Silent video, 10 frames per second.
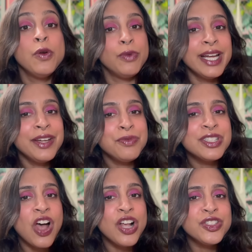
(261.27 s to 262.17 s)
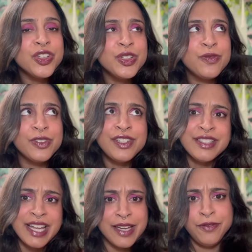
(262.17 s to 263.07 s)
Reagan was also the
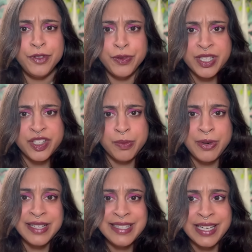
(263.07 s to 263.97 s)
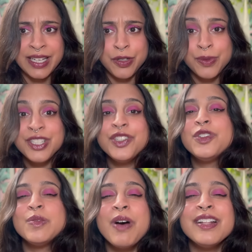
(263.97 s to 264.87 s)
first influencer president who would do
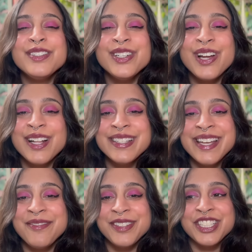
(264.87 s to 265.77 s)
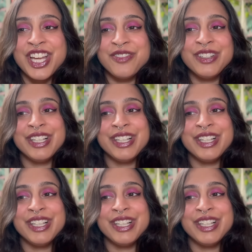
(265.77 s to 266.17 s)
sponsored content for General